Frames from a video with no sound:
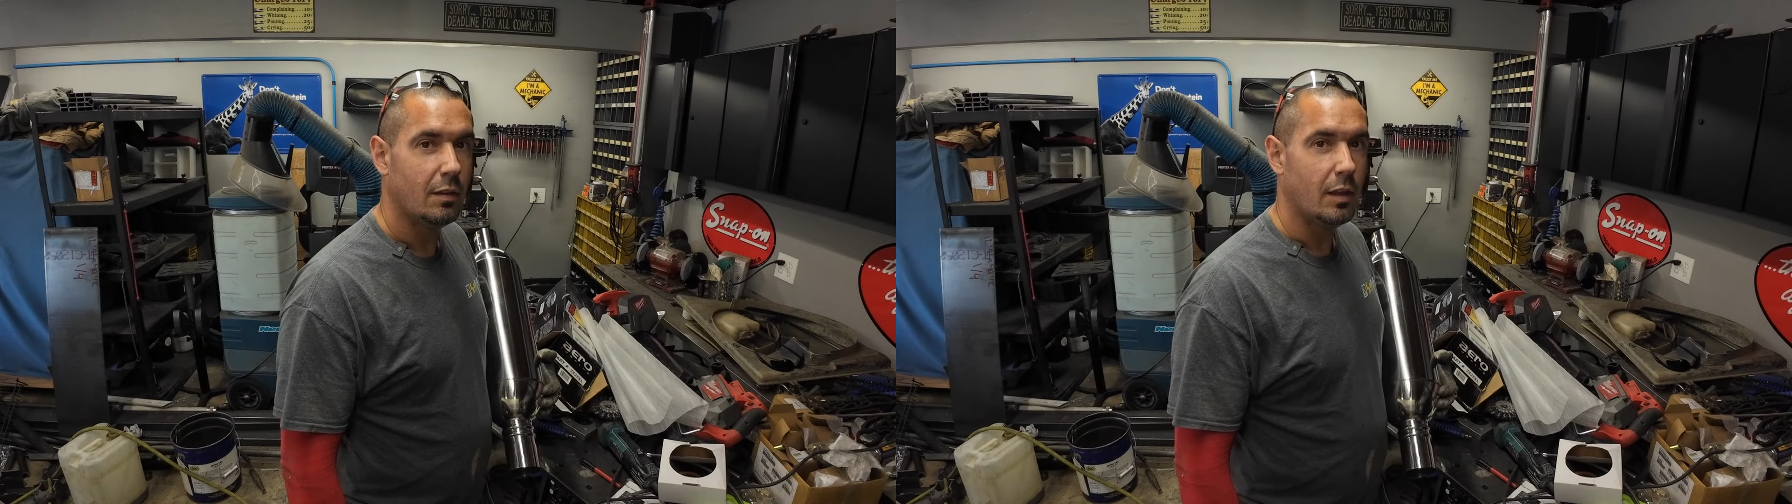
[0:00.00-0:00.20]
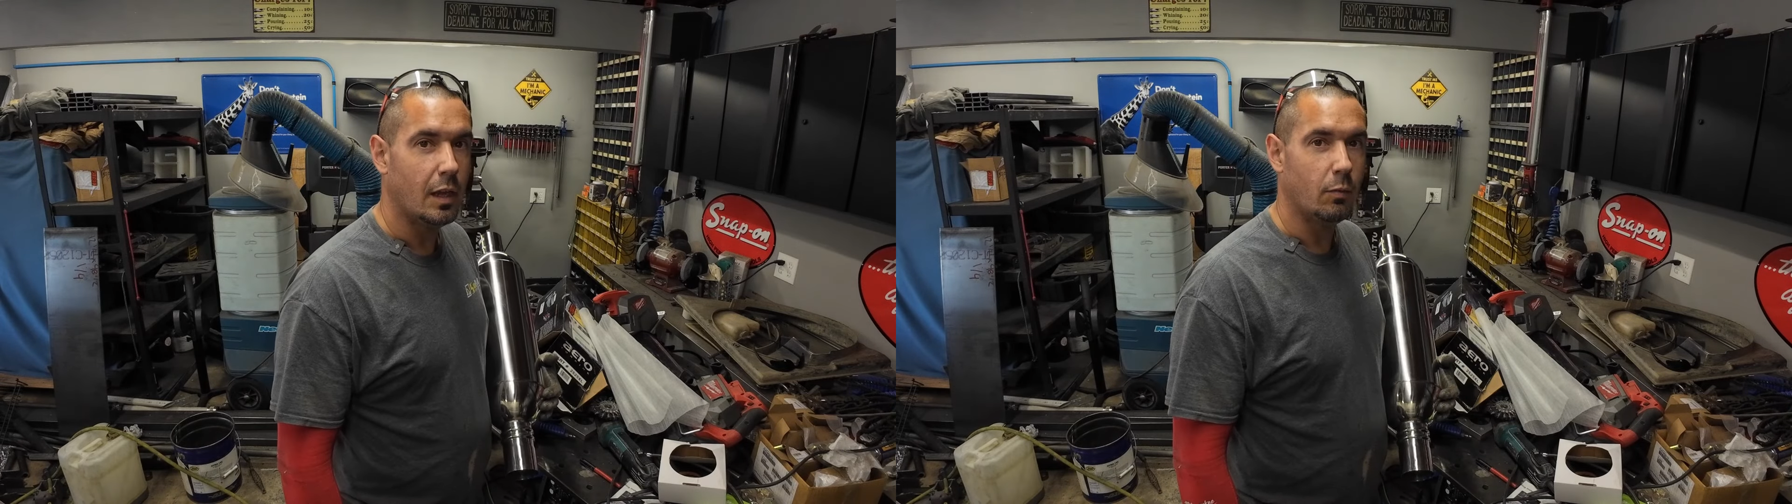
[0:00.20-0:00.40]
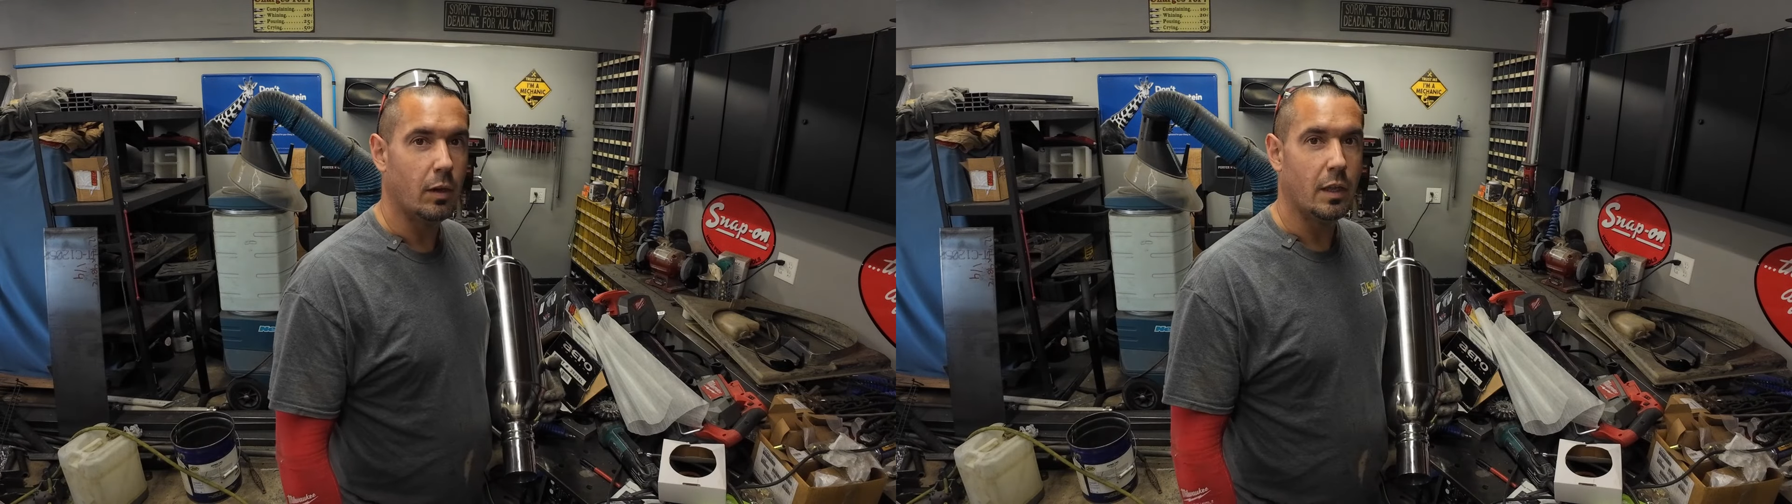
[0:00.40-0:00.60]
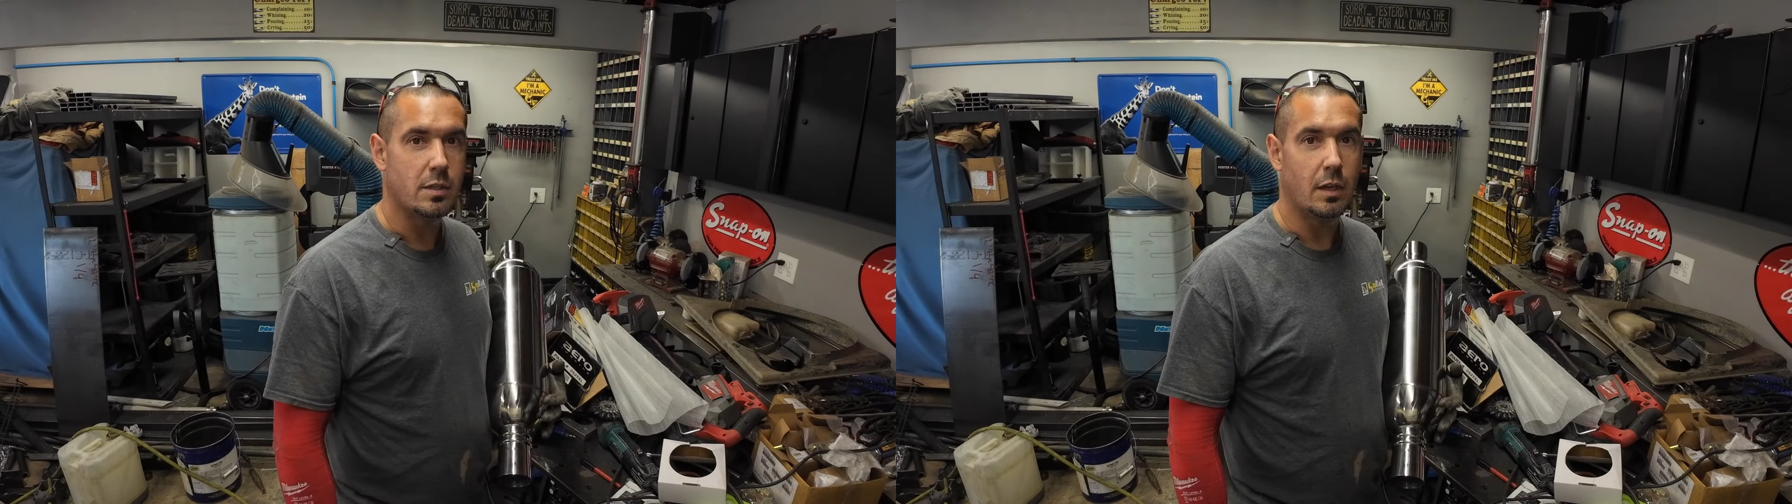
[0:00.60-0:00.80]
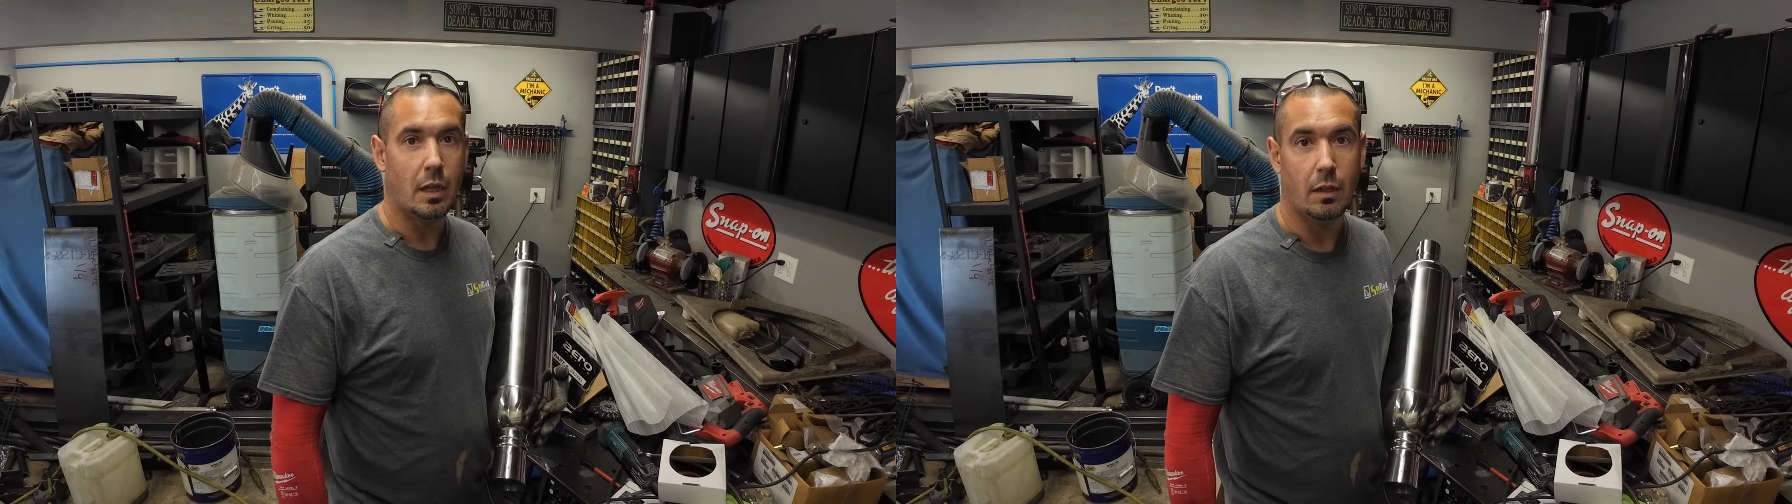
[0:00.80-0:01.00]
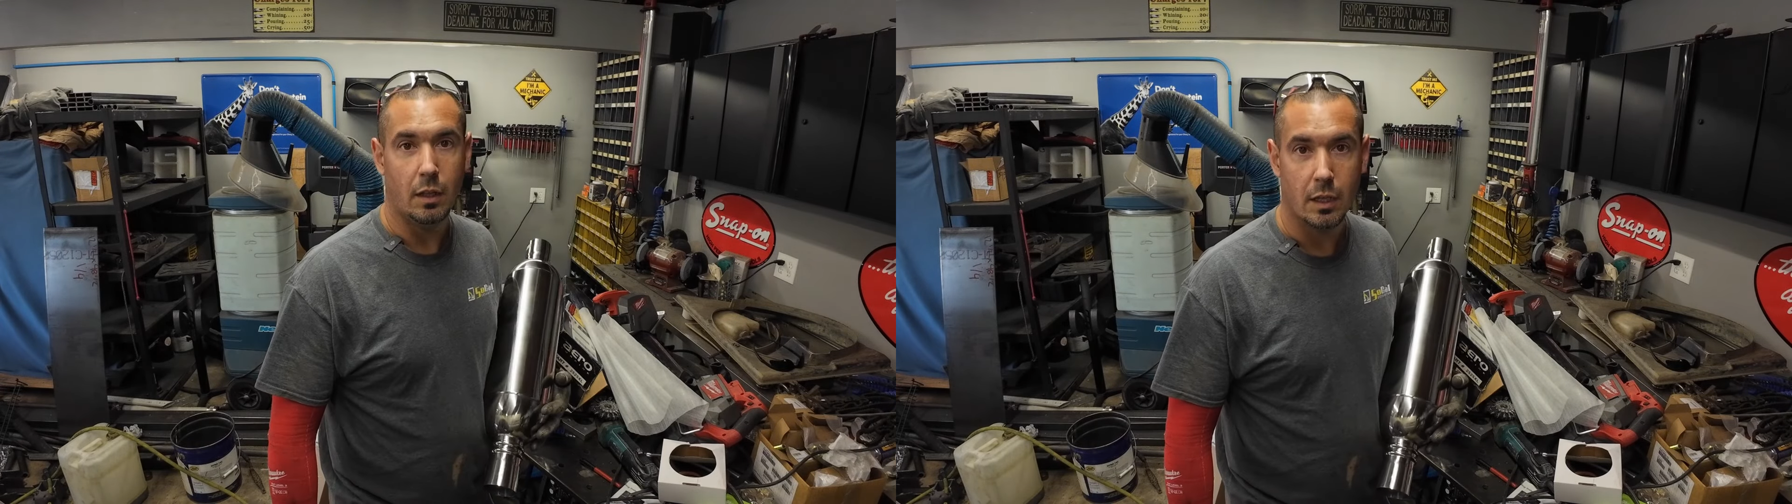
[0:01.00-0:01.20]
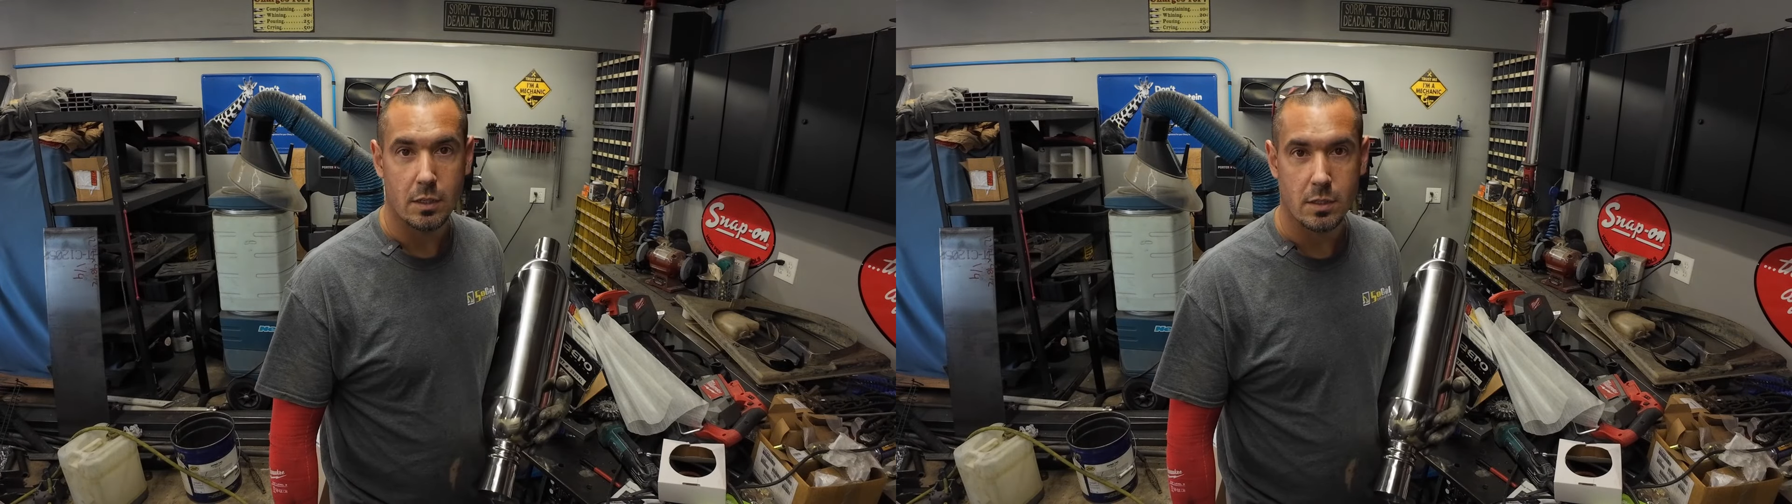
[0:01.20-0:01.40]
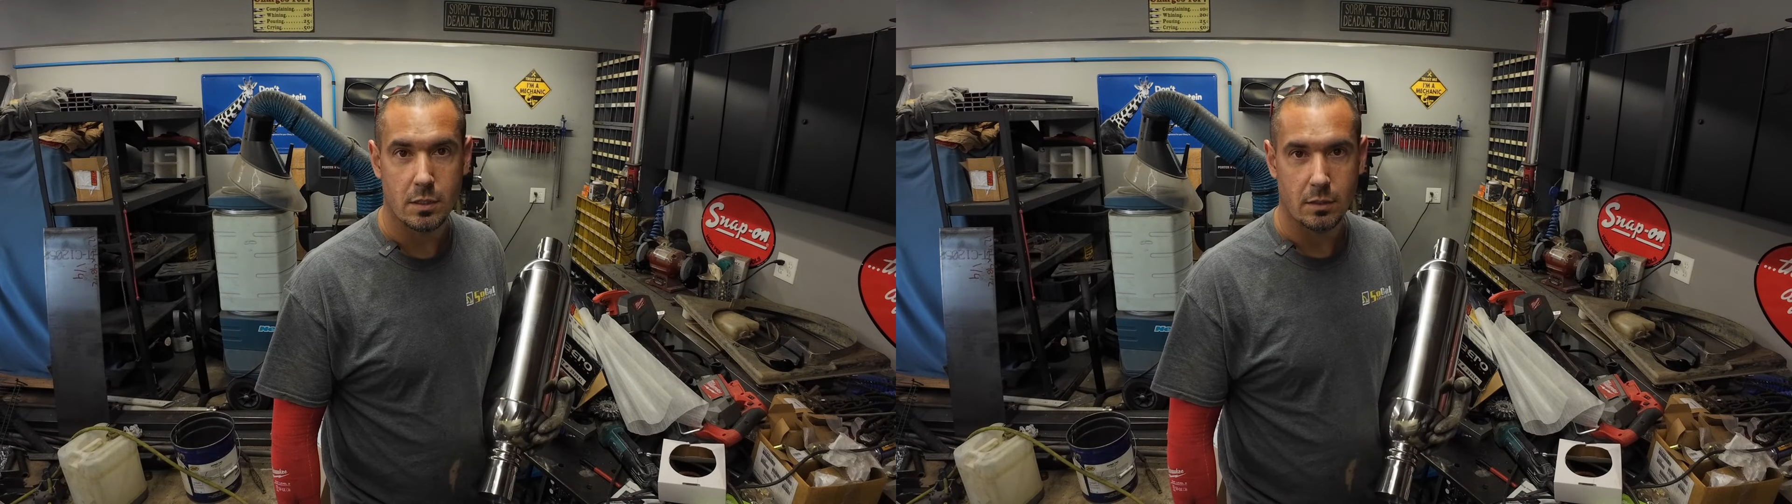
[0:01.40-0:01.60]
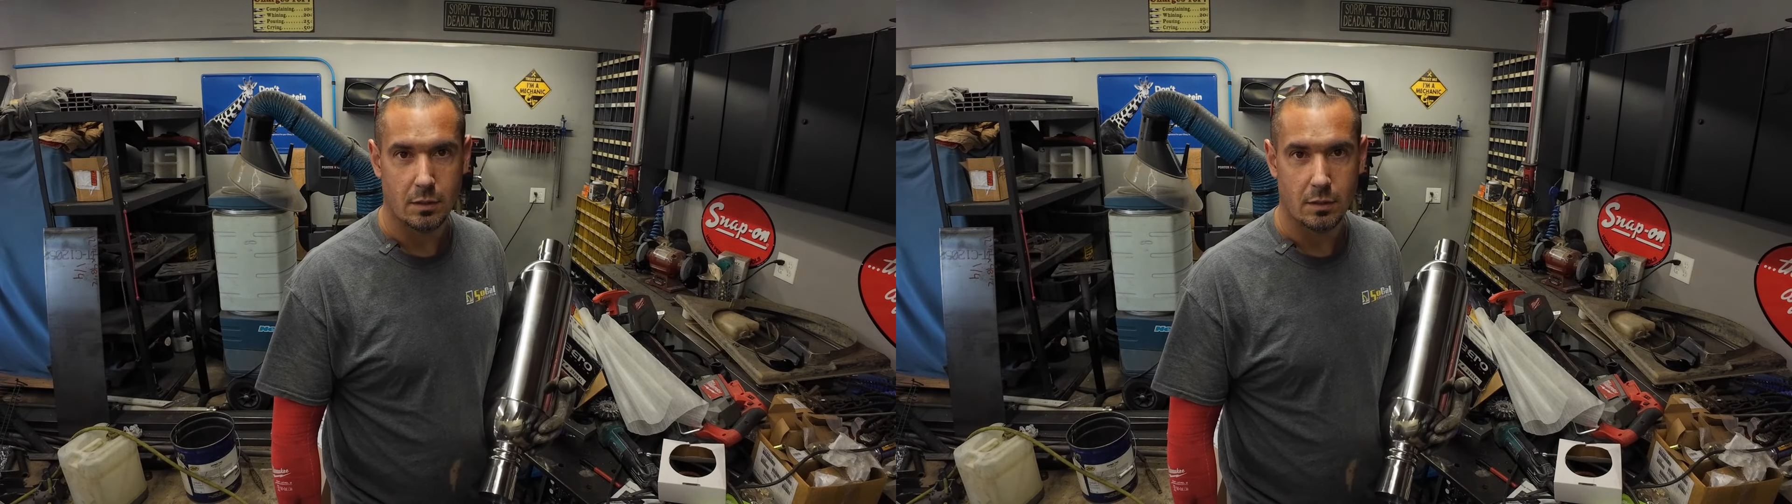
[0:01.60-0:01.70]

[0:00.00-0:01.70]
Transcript: Anyone has an LS